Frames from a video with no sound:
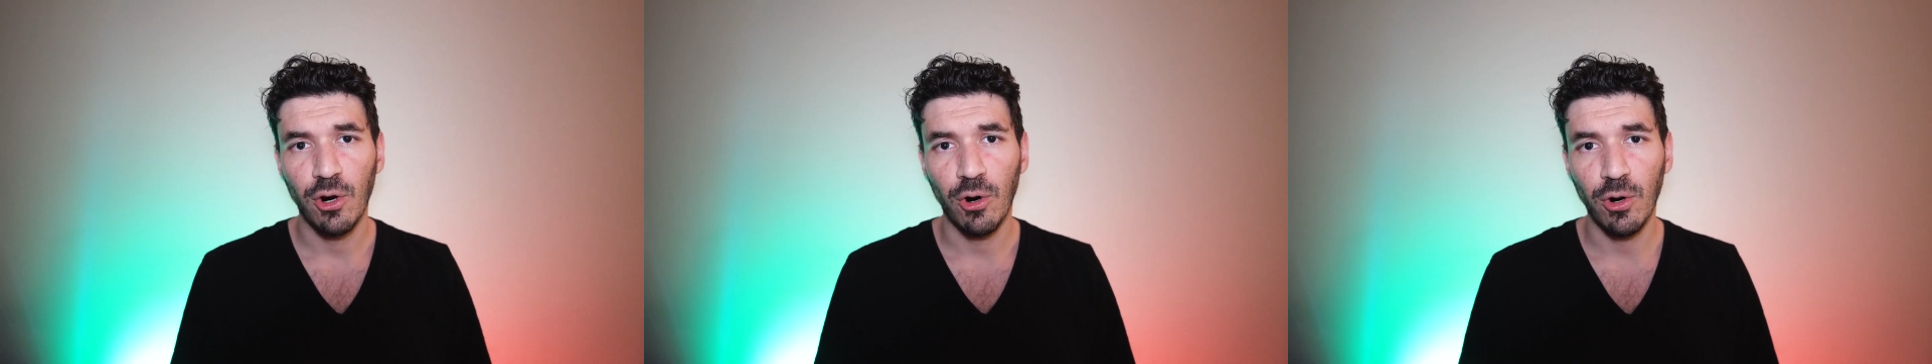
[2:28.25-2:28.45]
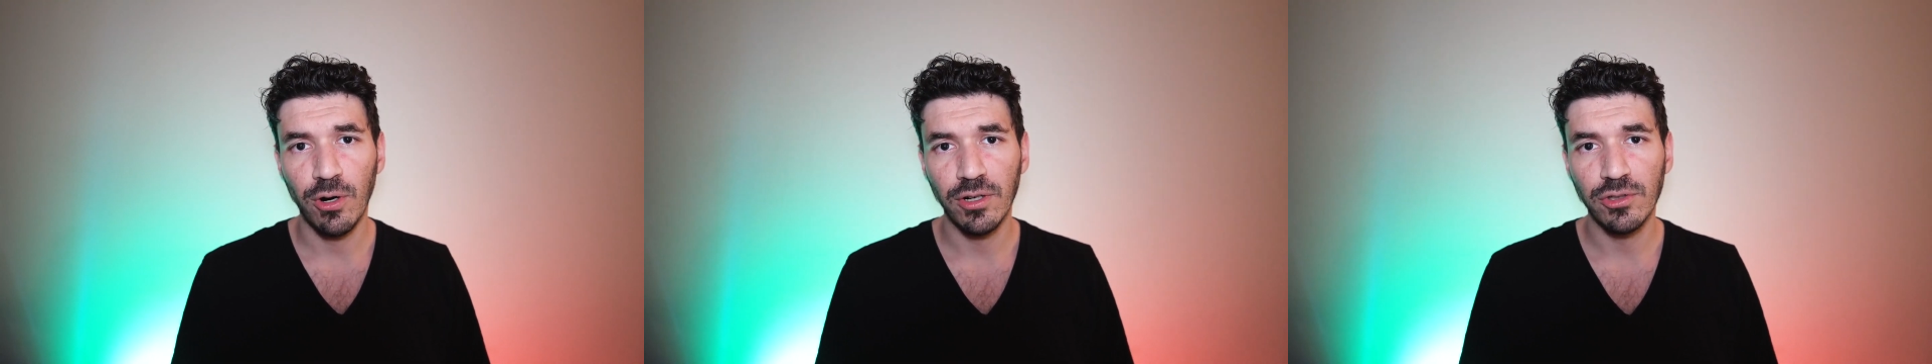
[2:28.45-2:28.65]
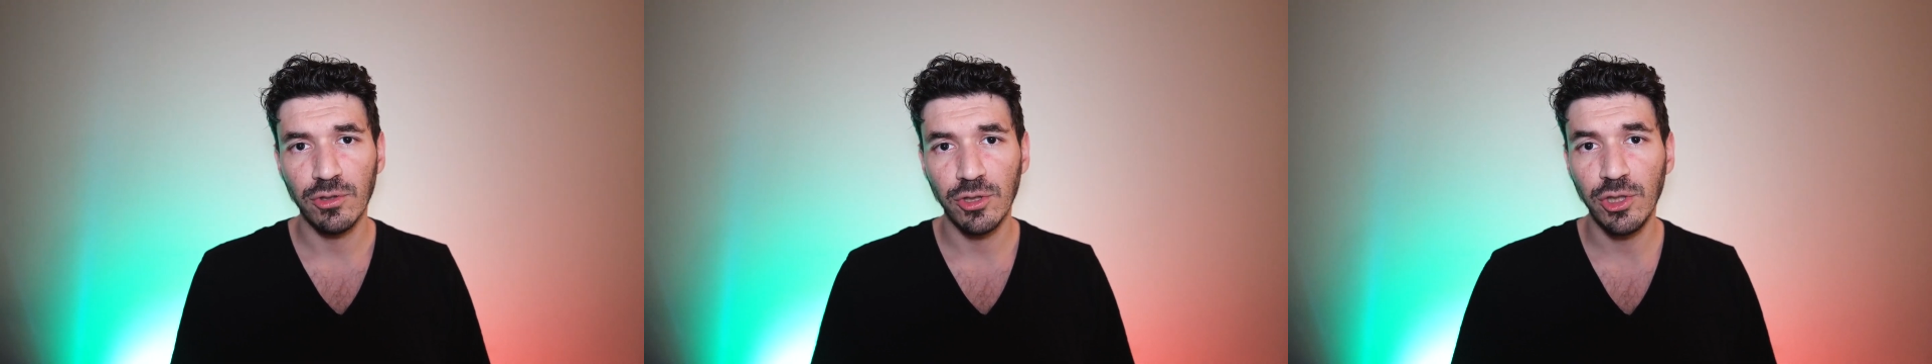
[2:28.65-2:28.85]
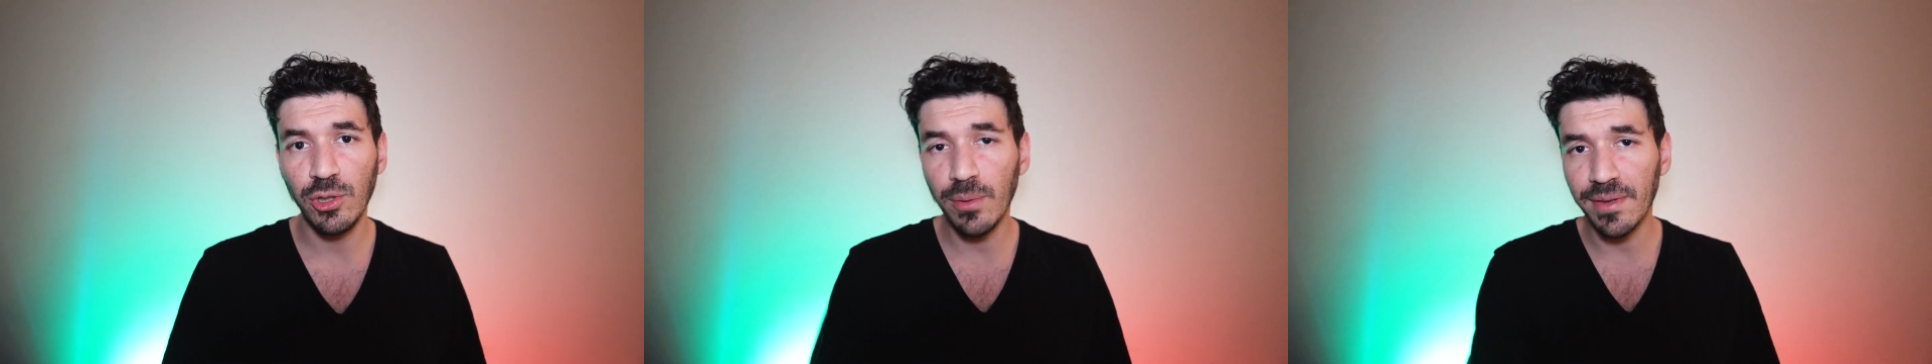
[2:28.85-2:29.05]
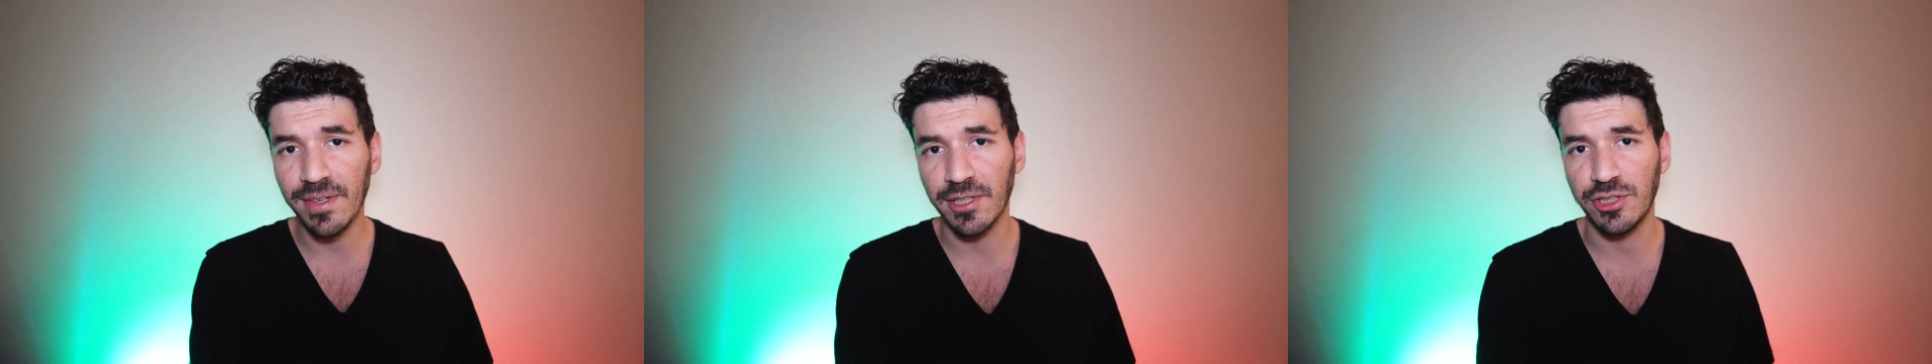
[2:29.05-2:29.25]
or to
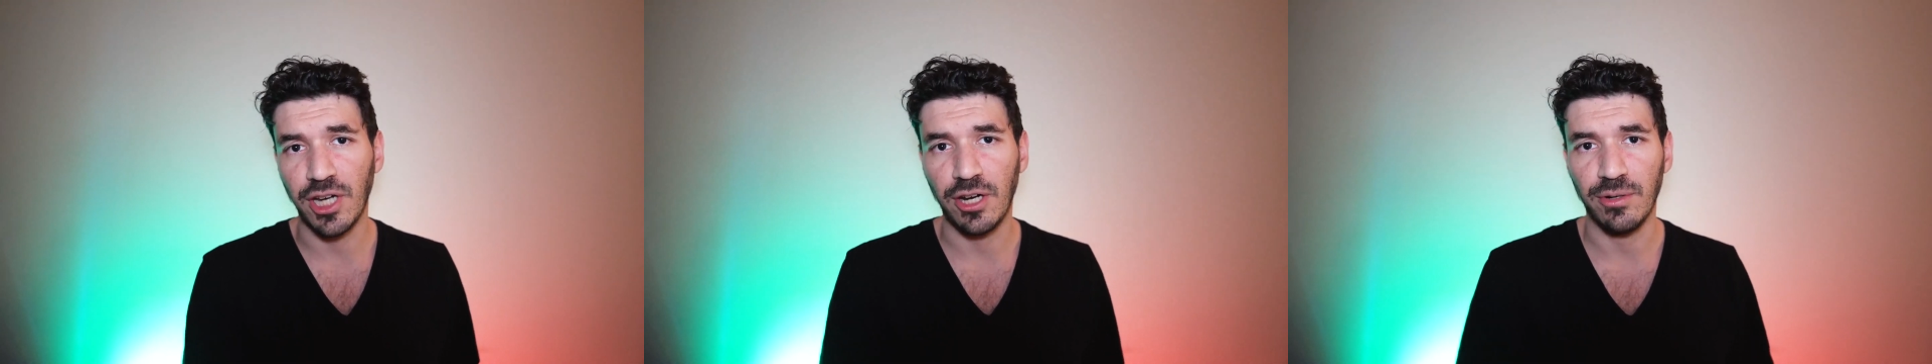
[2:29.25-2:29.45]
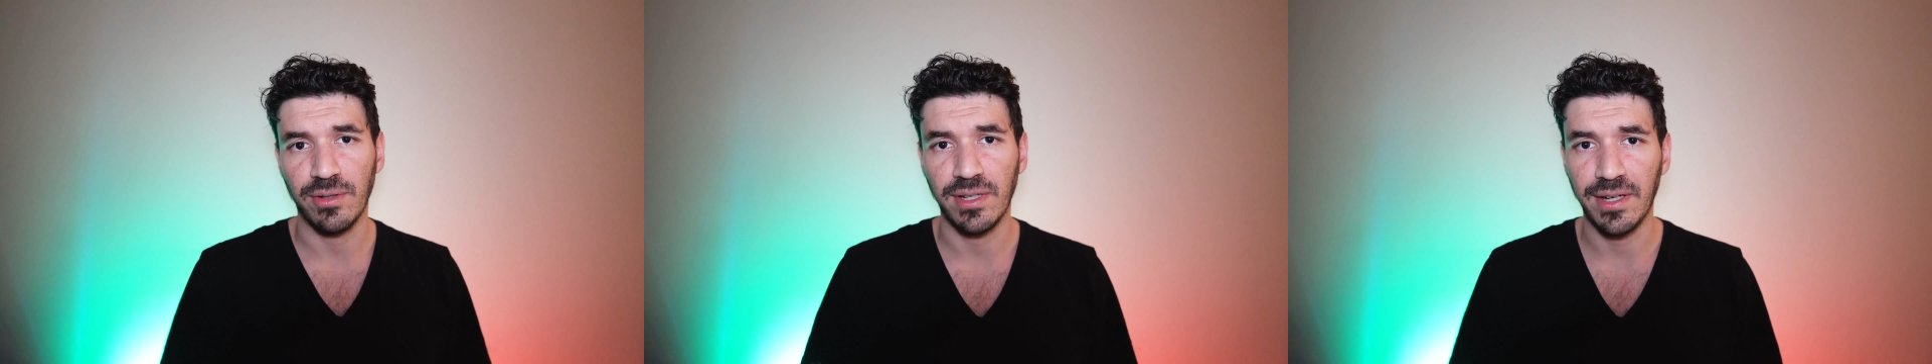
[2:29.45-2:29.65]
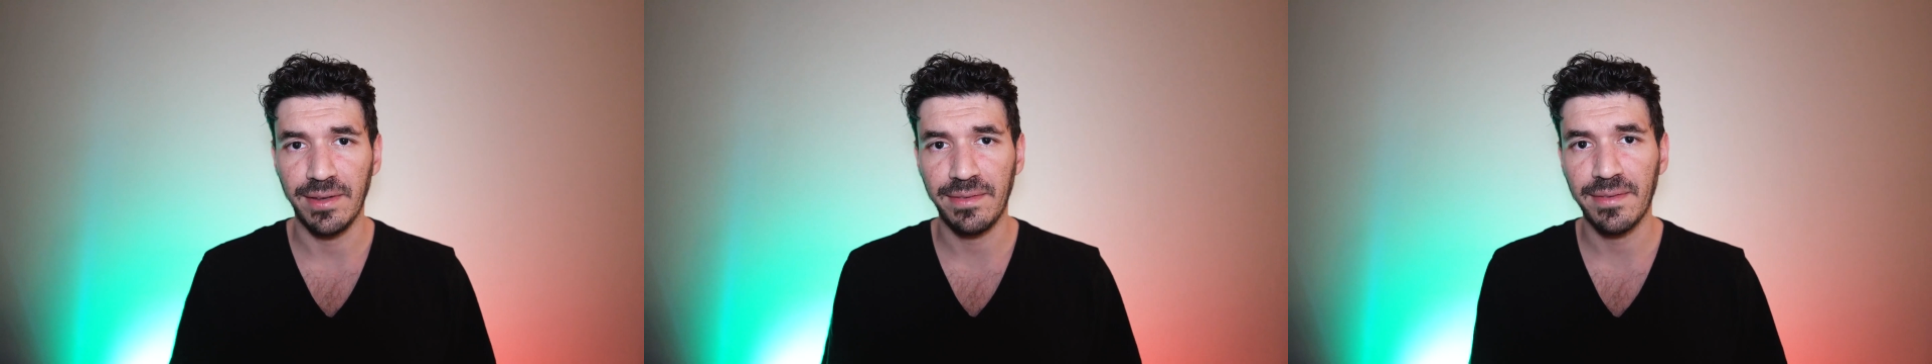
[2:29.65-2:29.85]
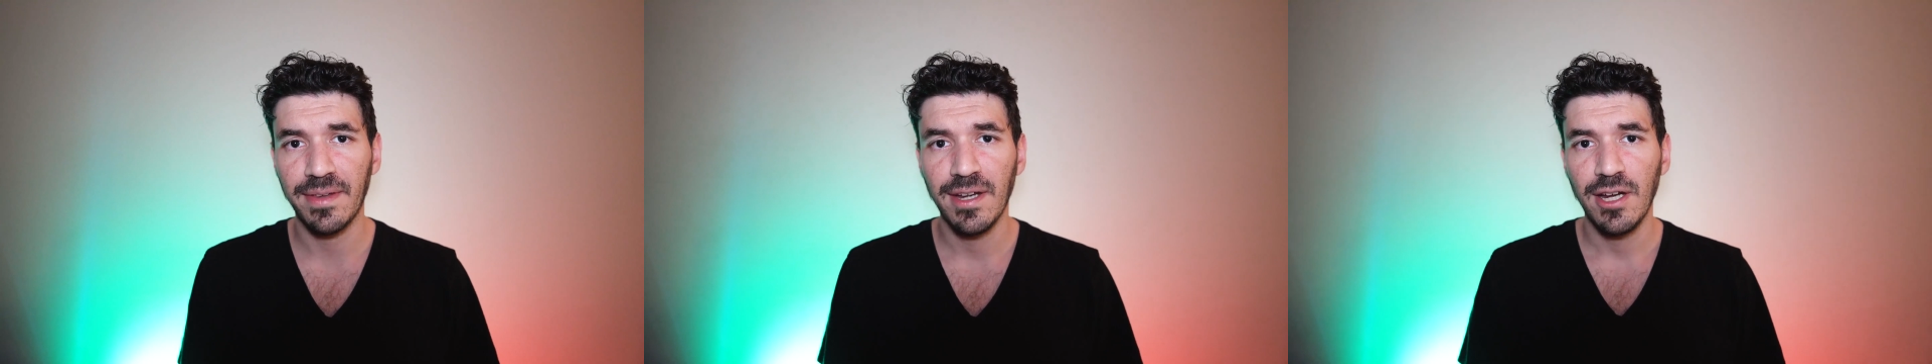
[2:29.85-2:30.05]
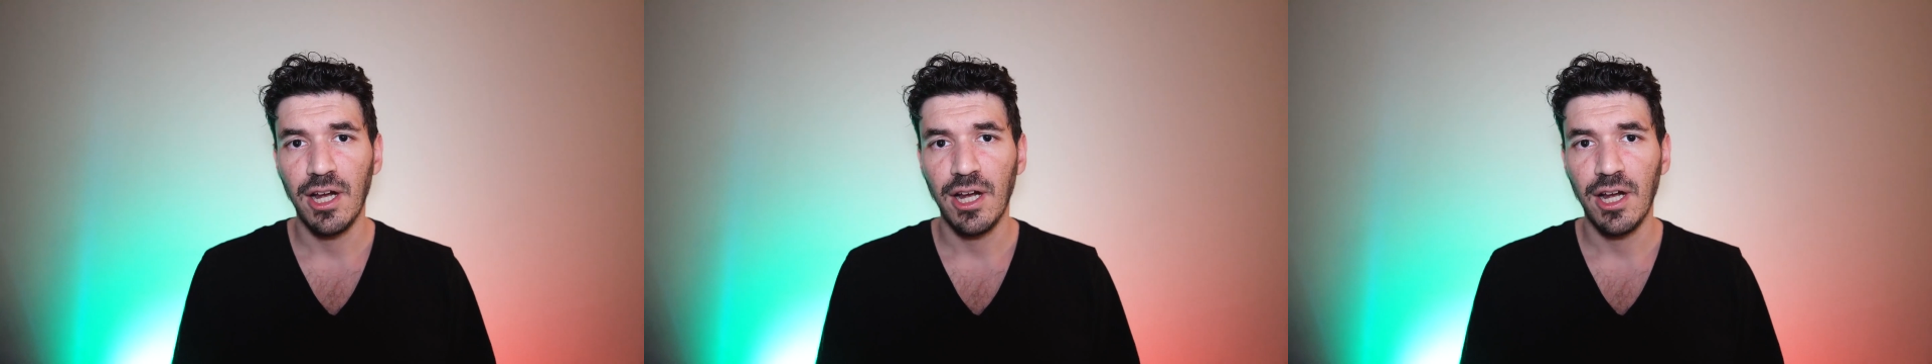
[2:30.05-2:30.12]
use the generalists